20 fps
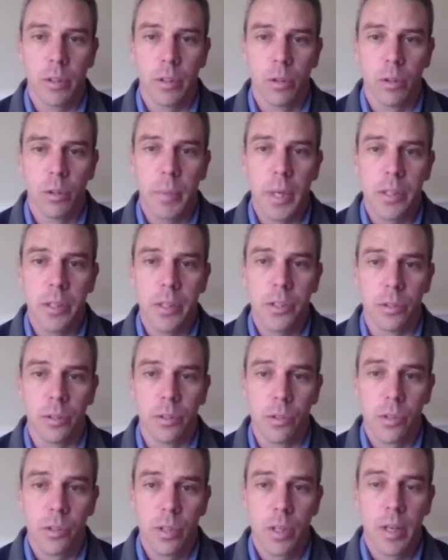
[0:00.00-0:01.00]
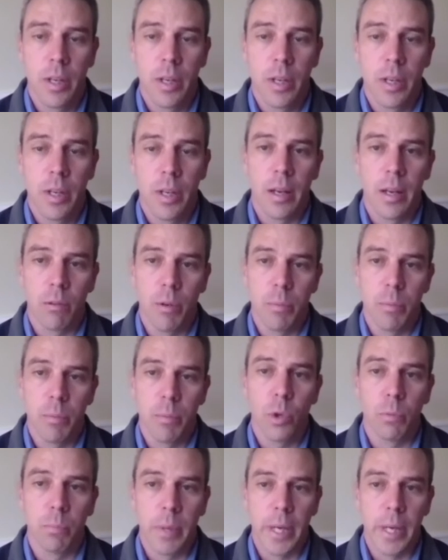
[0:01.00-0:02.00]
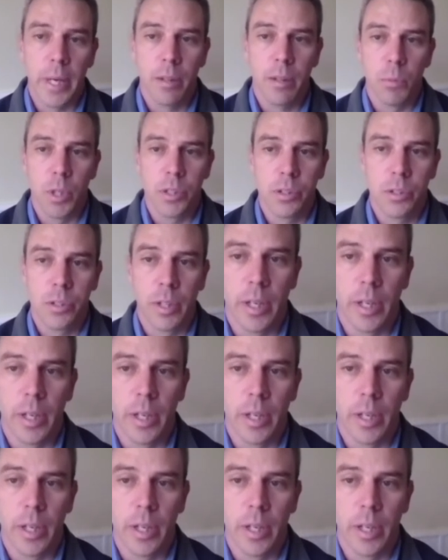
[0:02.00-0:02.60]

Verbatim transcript: your patients and report back the measured